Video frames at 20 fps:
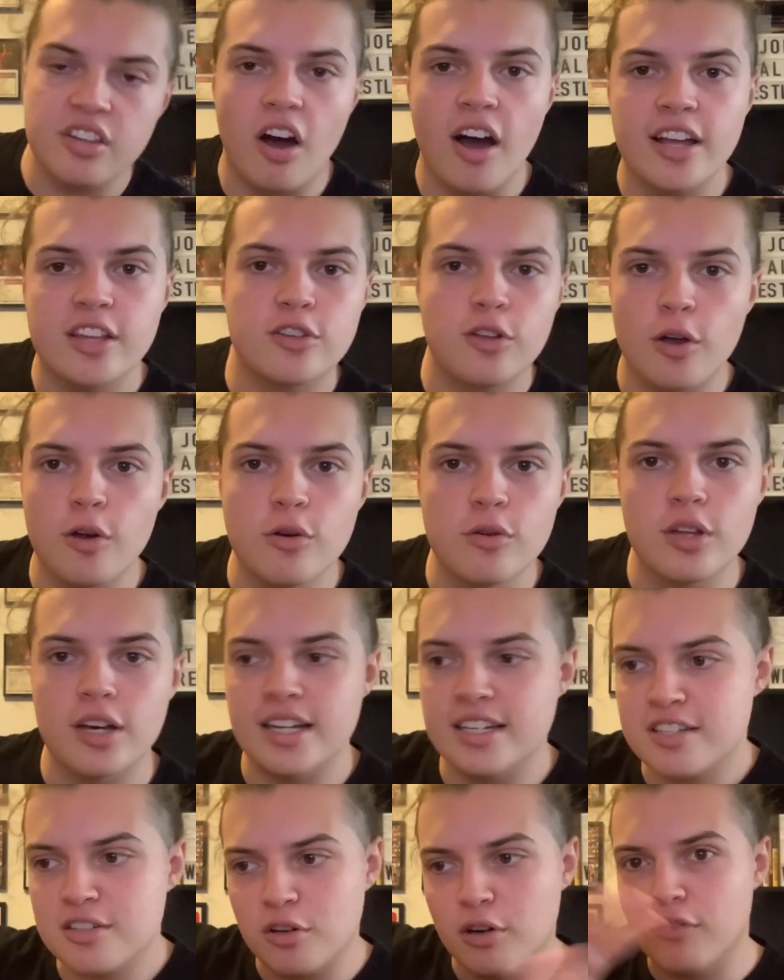that I do that
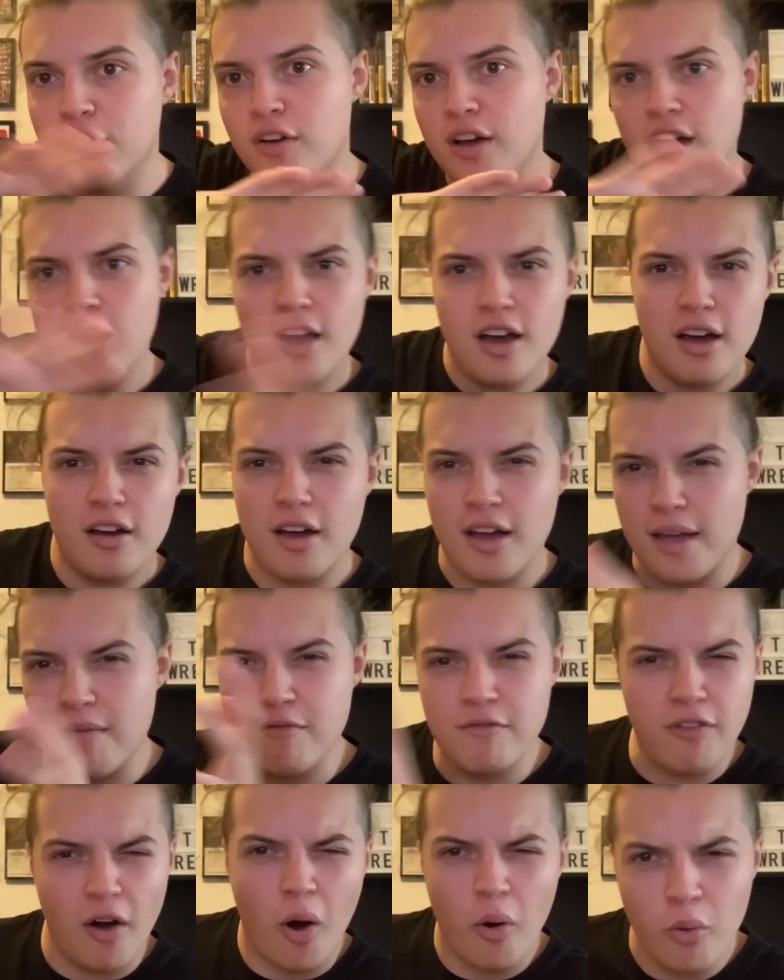is sort of
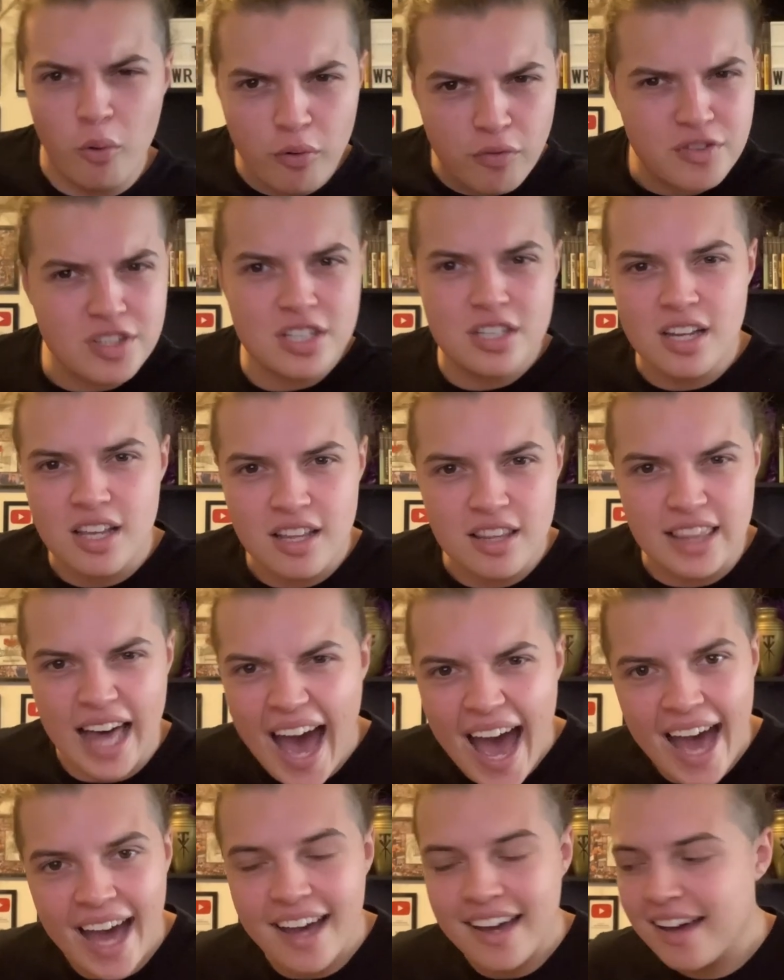involves
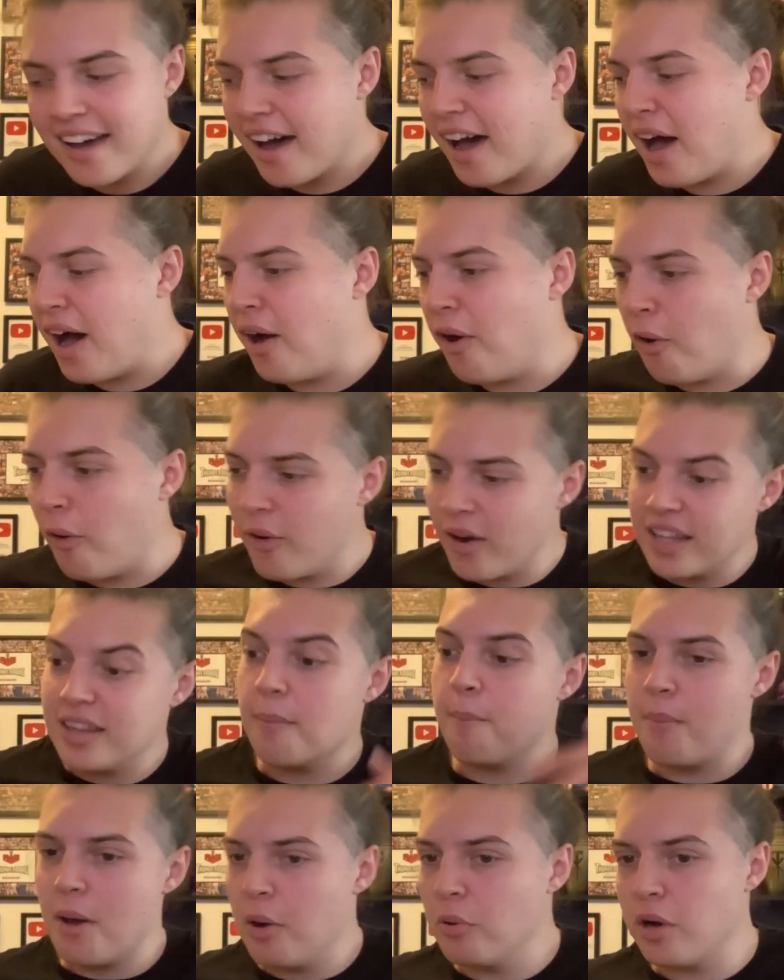that, or in
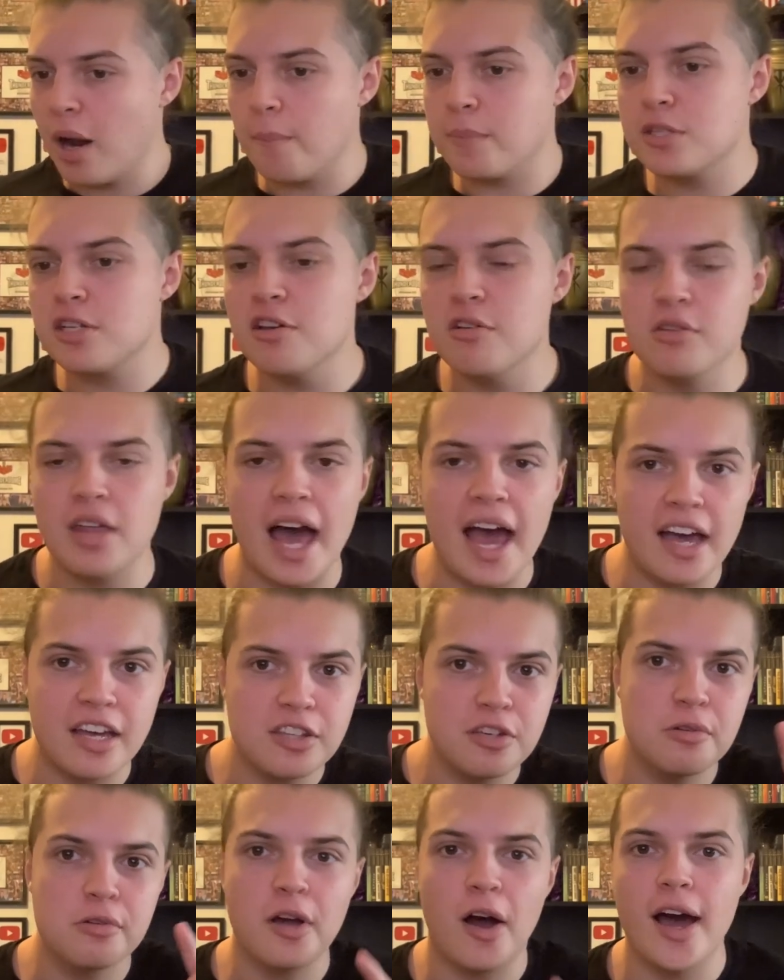the build up to that,
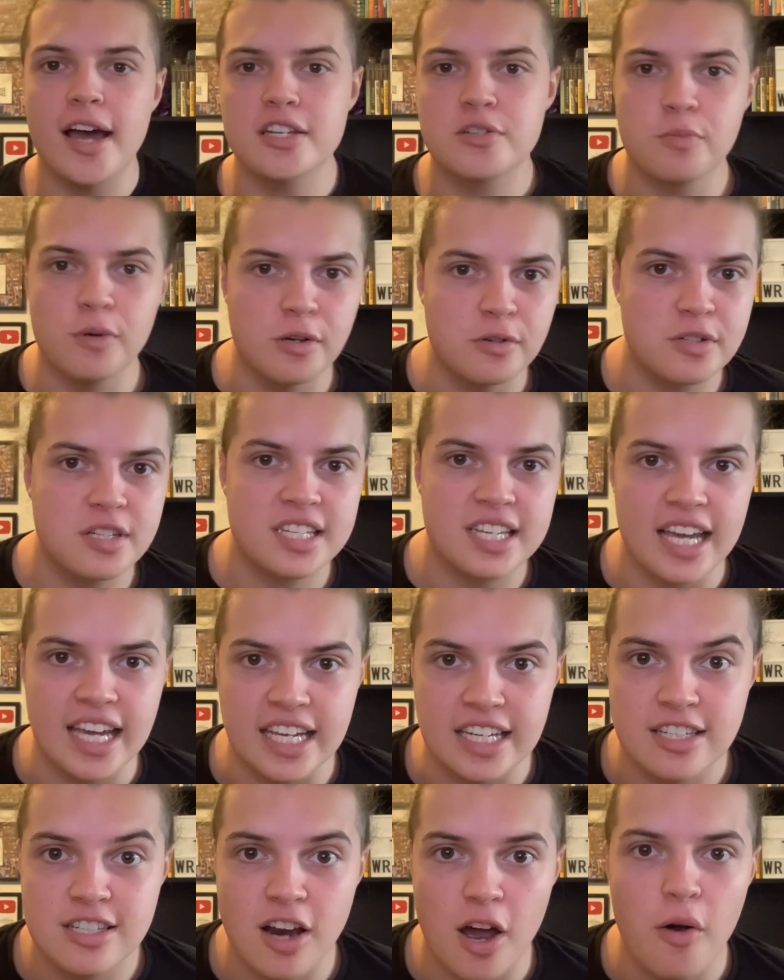you guys will
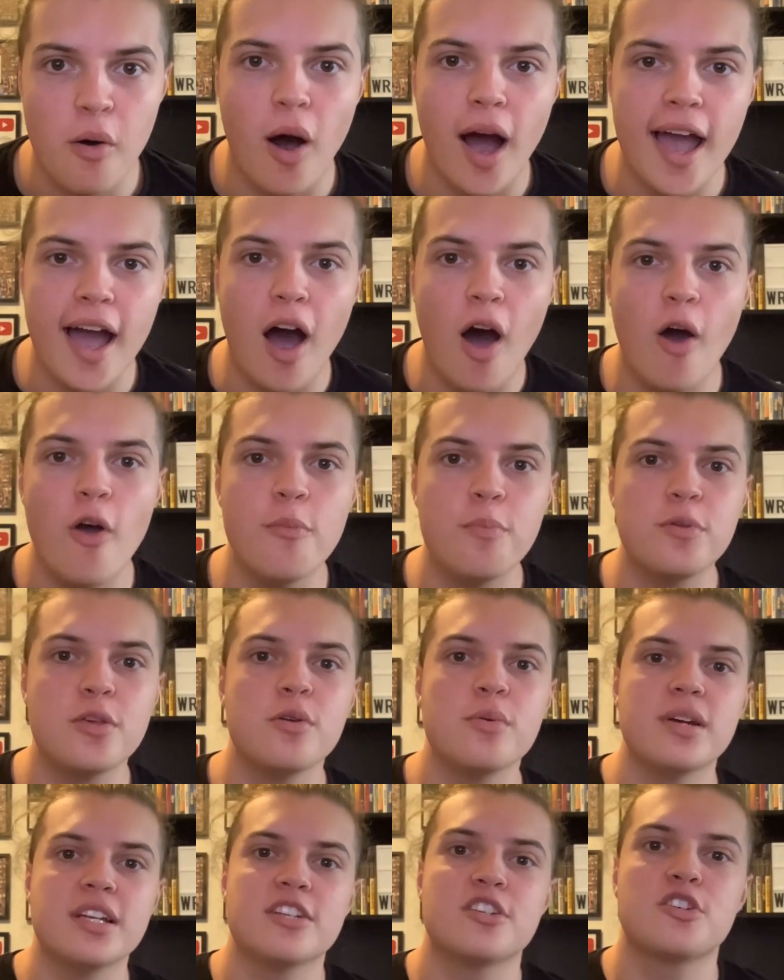see. So I hope
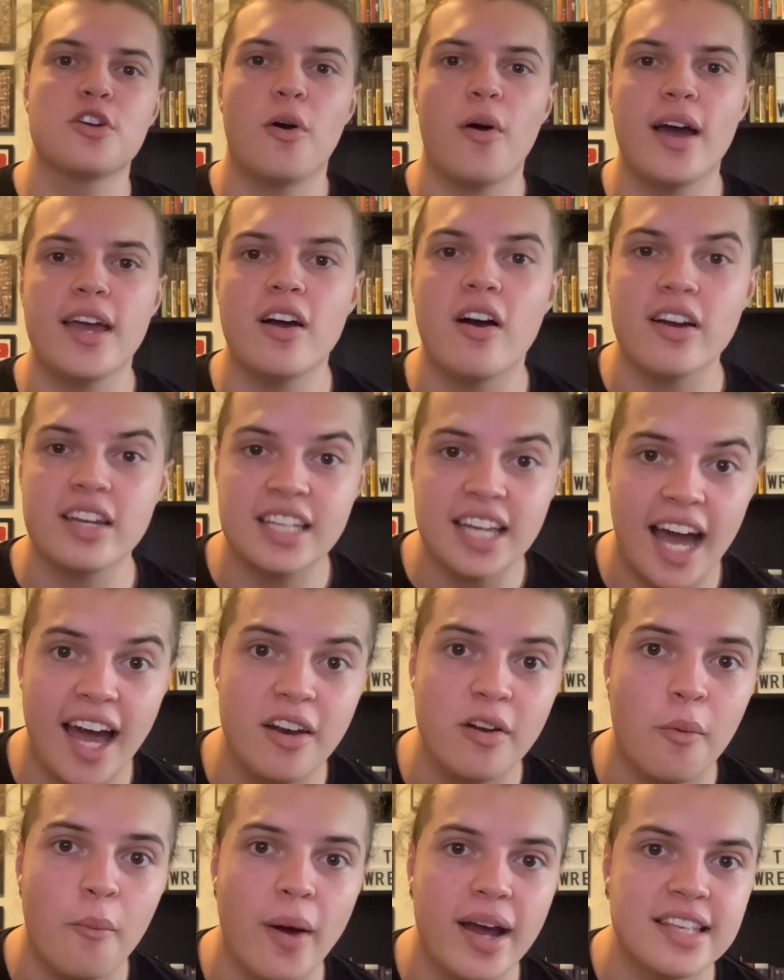you enjoy. I
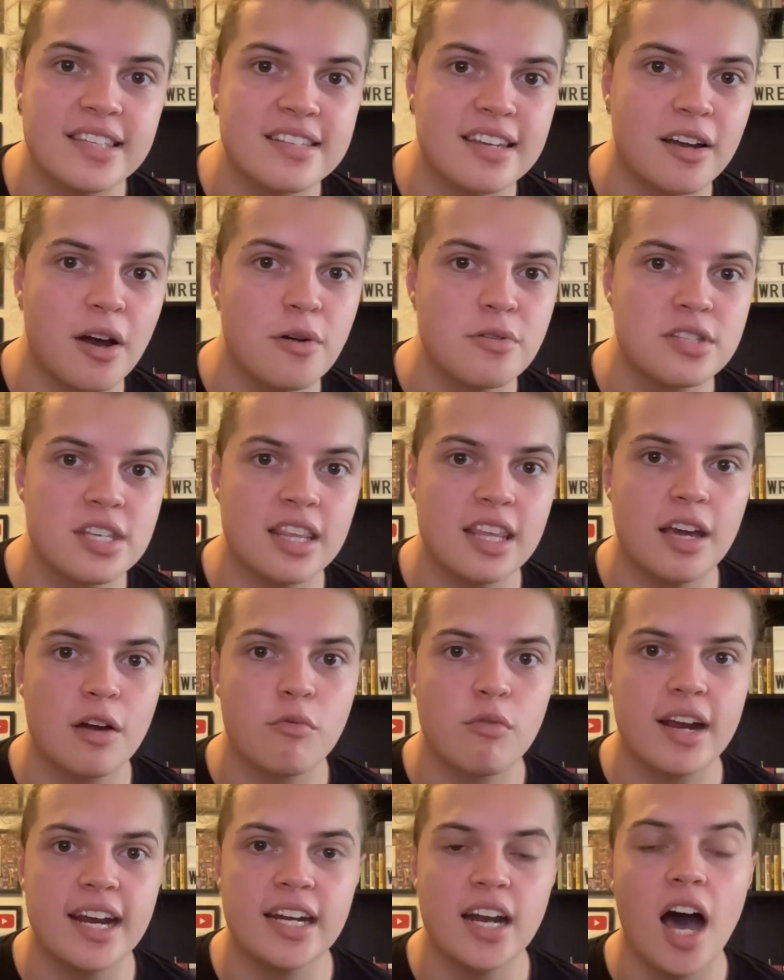cannot wait to go to the
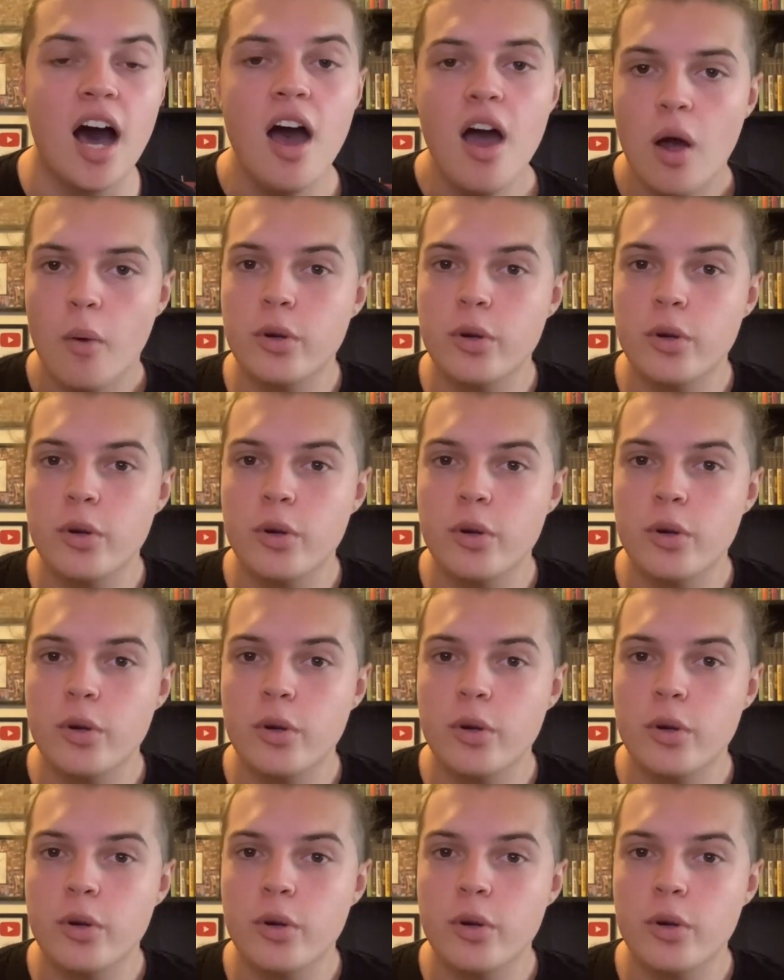arena.